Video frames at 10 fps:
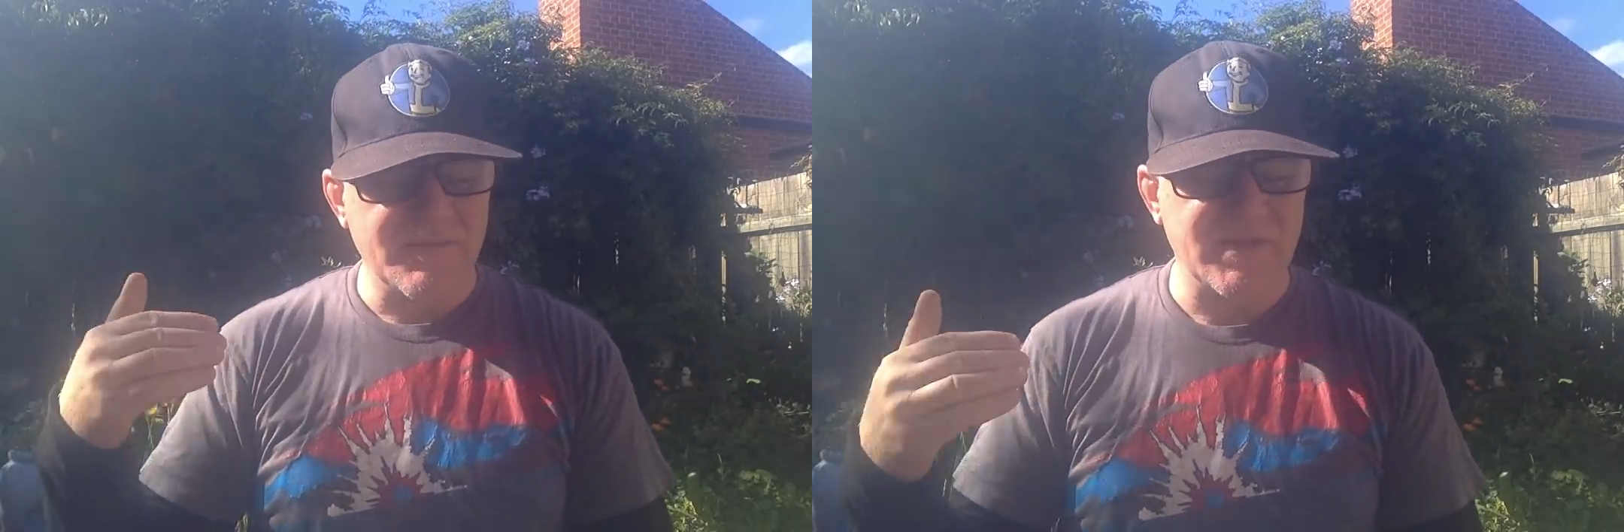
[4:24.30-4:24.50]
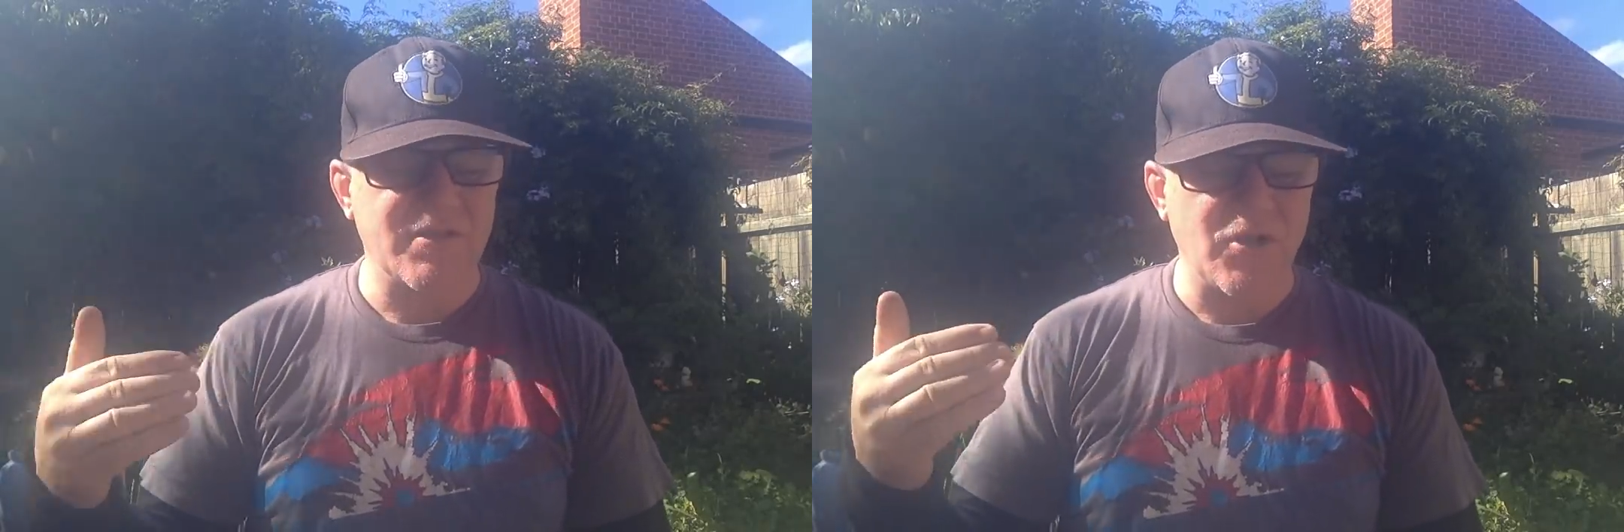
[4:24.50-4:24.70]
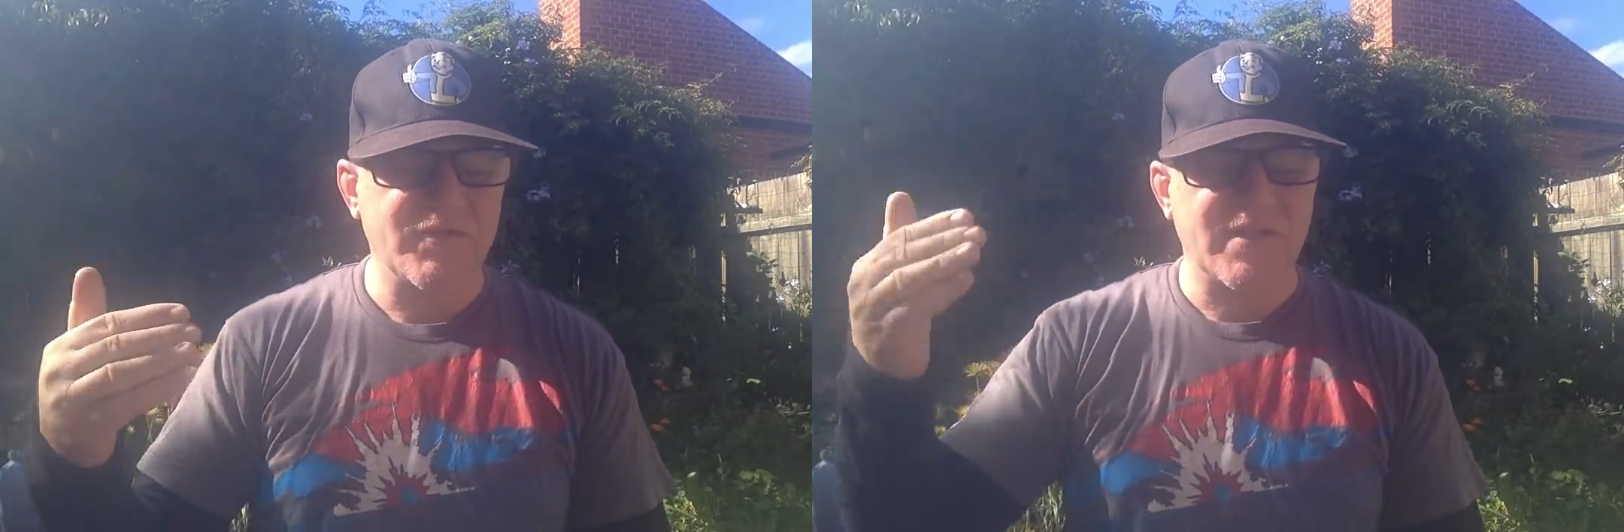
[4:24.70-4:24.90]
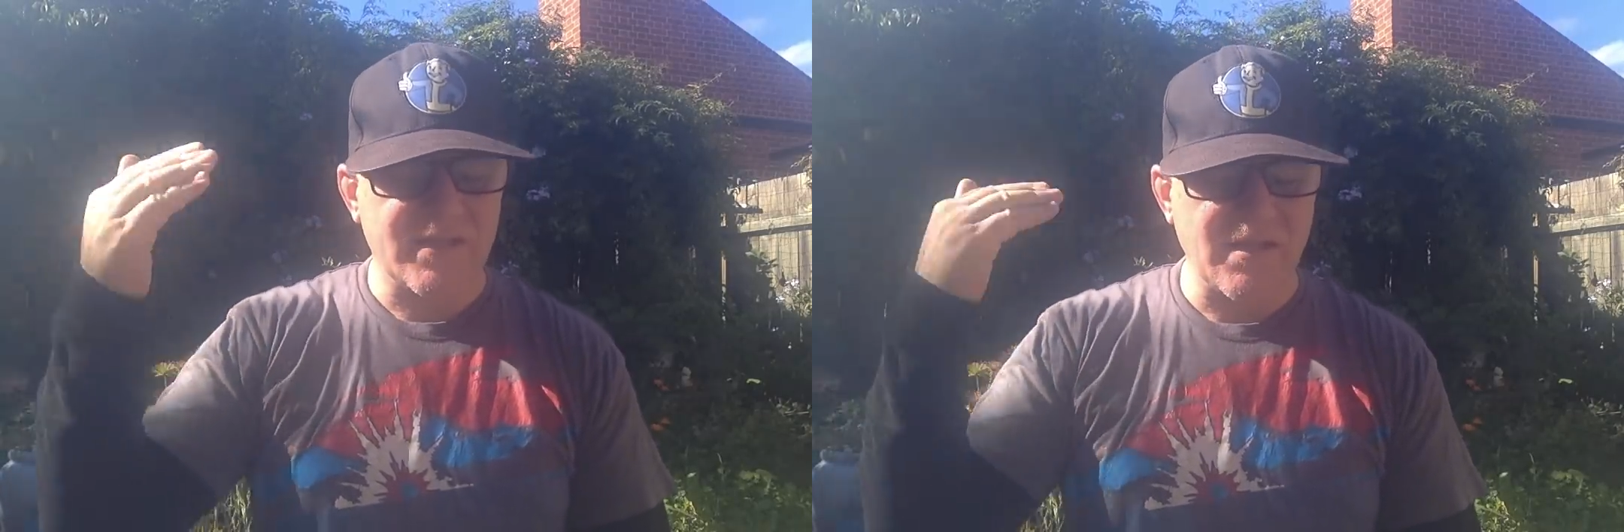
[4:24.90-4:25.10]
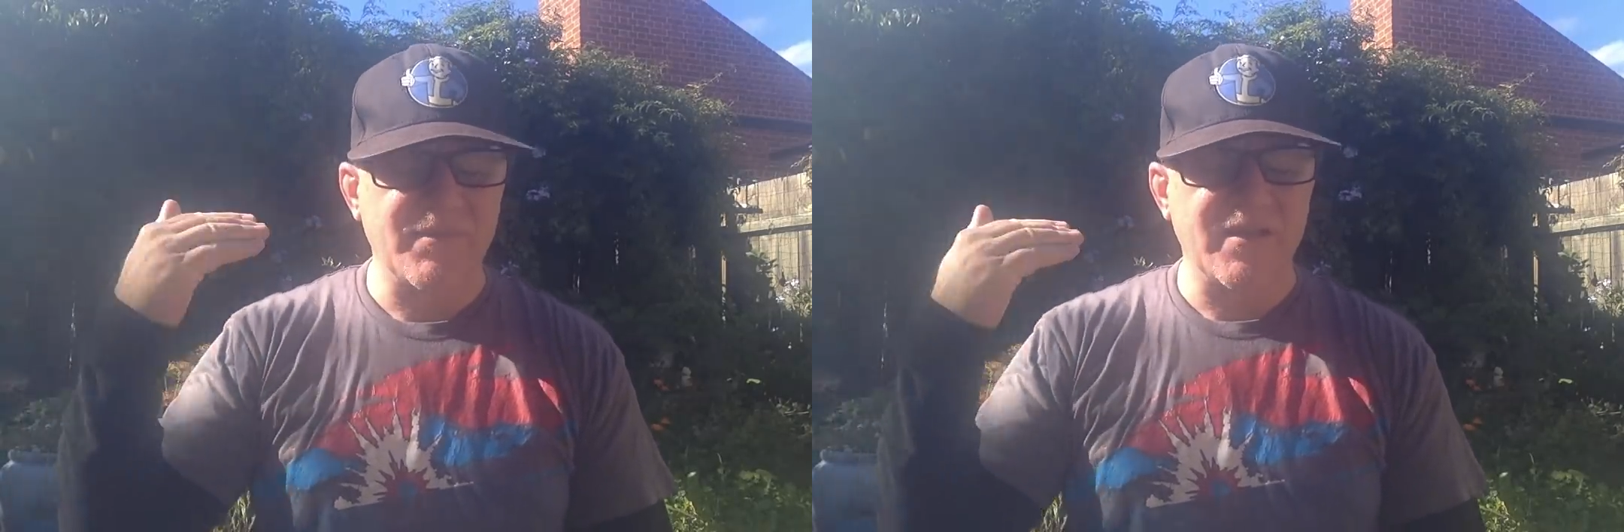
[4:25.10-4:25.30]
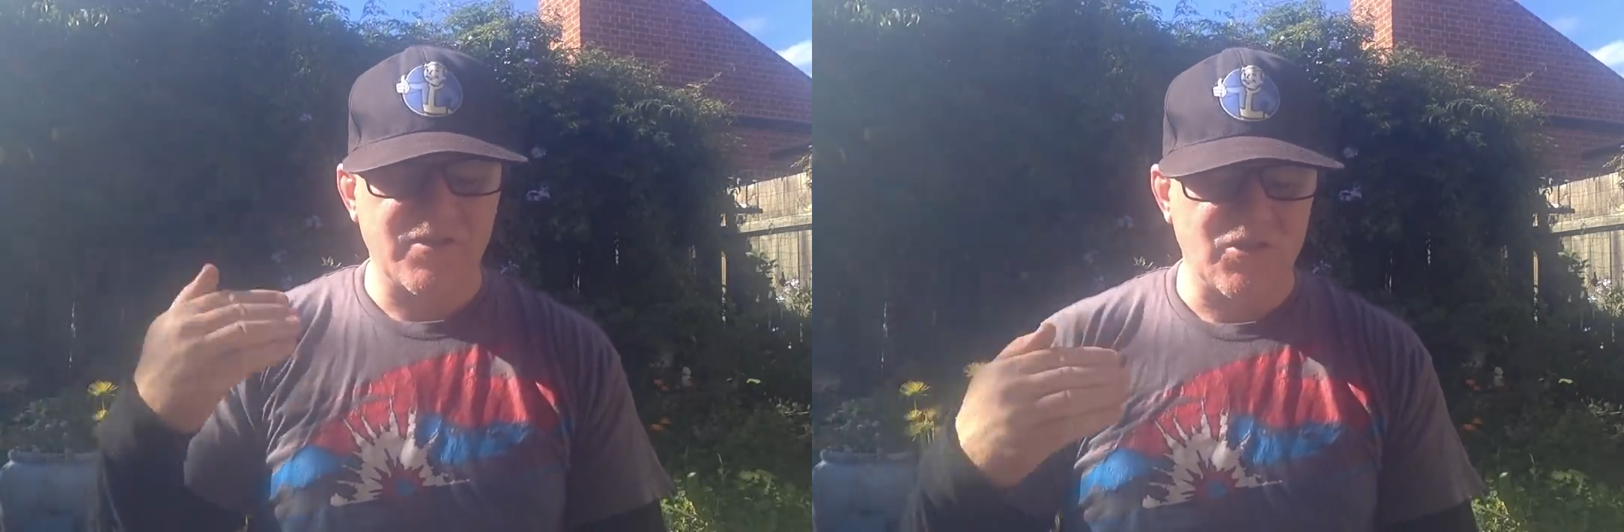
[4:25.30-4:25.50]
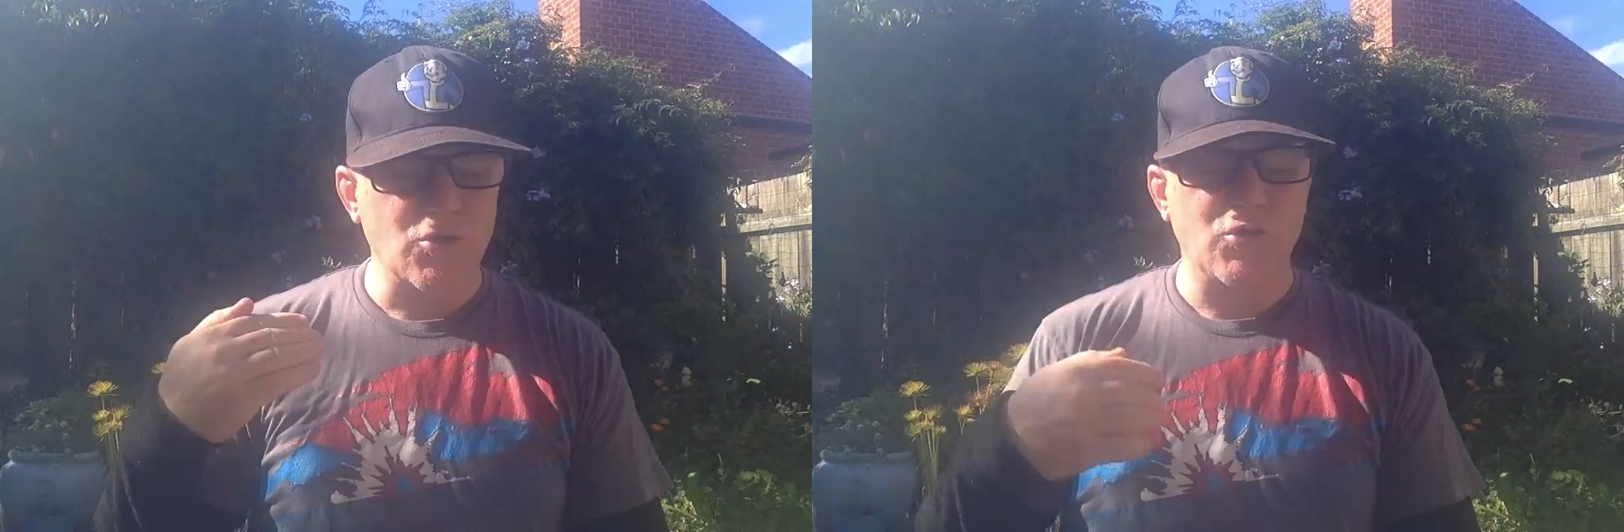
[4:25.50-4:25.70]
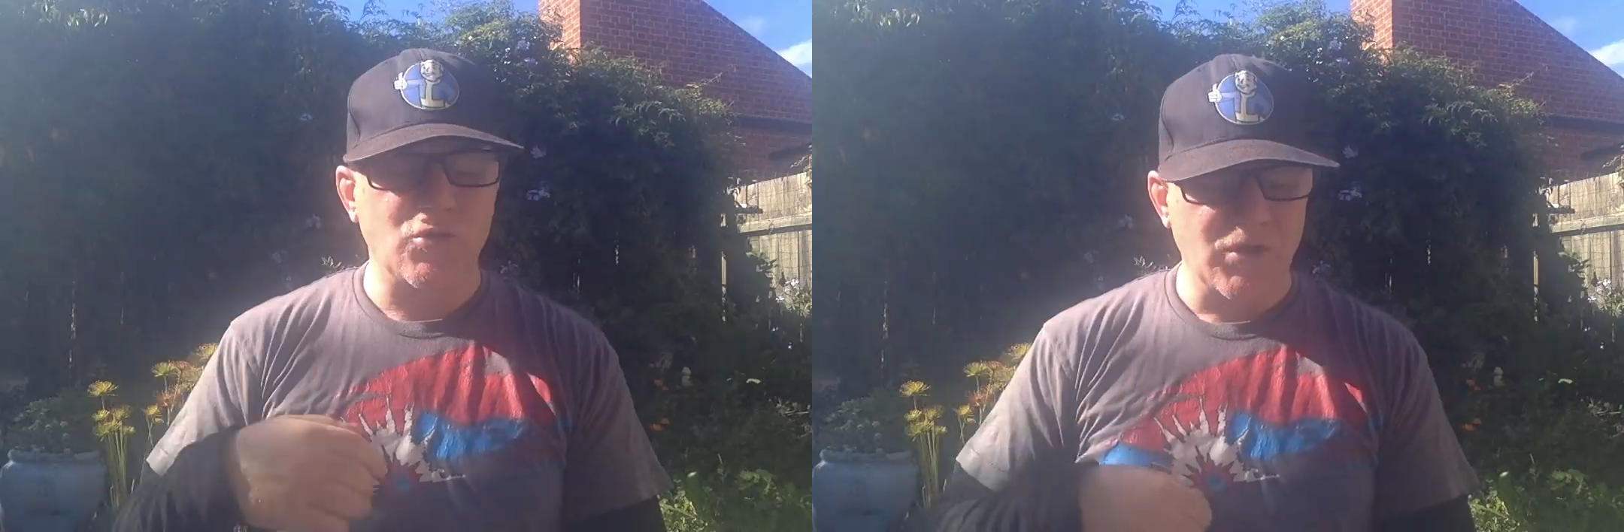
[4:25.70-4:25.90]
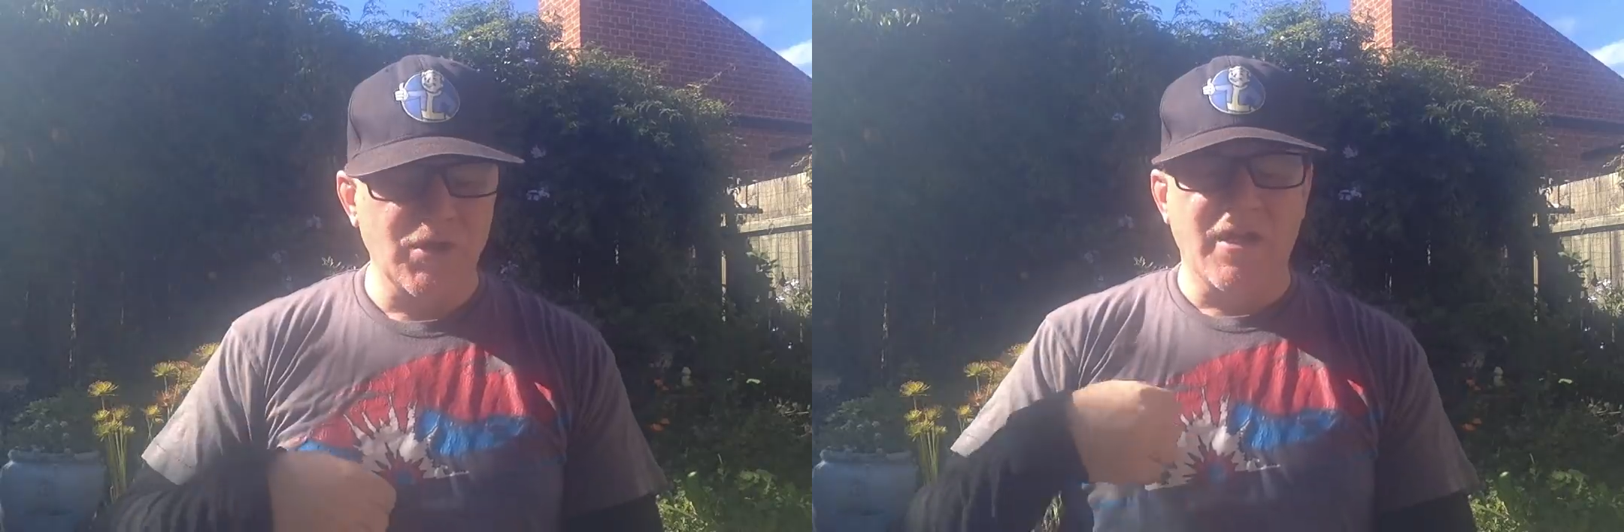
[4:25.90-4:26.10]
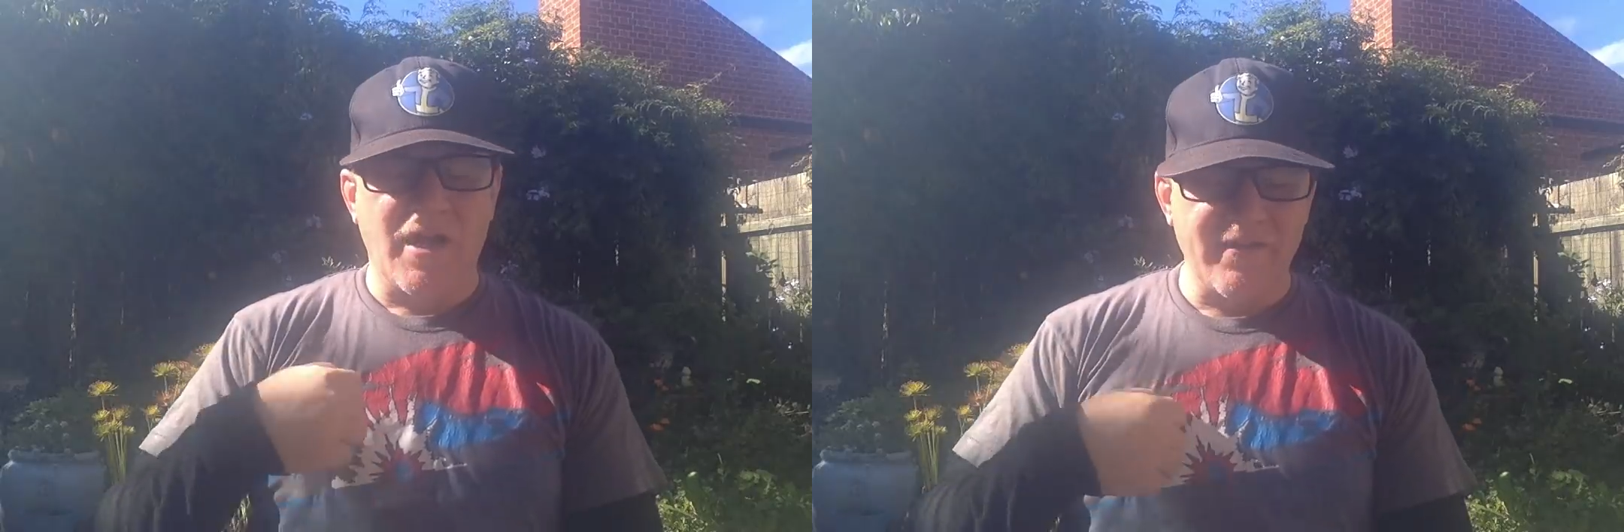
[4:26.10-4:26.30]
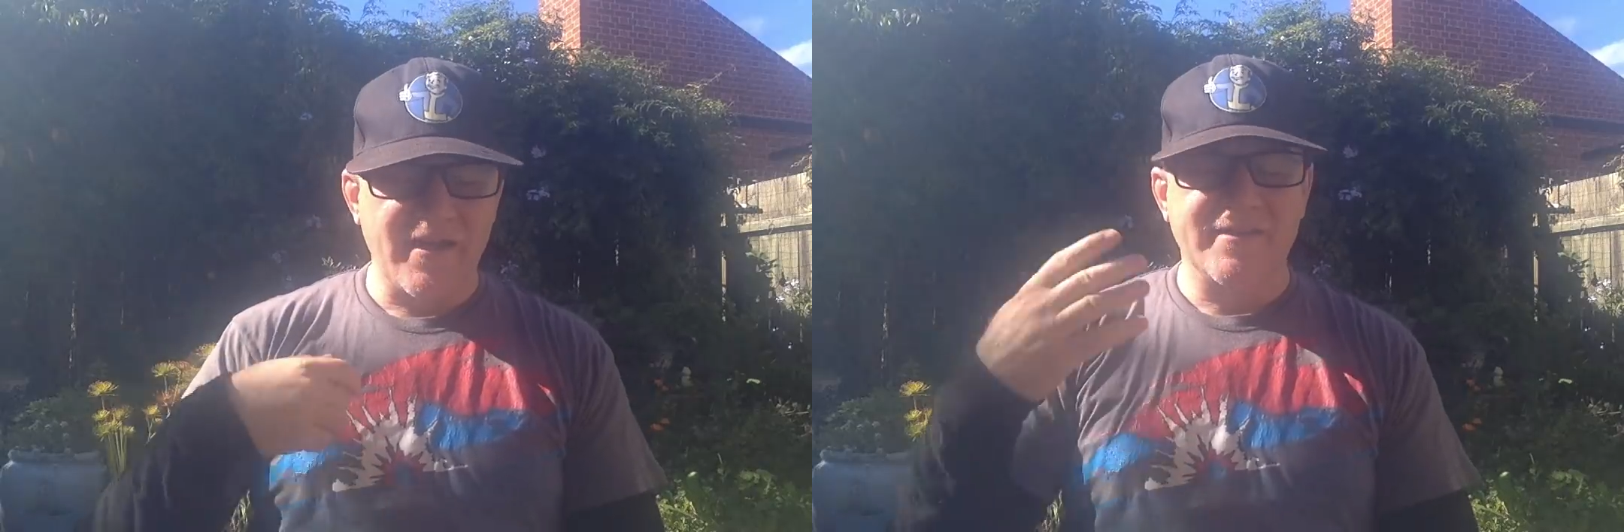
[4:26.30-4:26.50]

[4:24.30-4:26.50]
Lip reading: themselves that something is true and then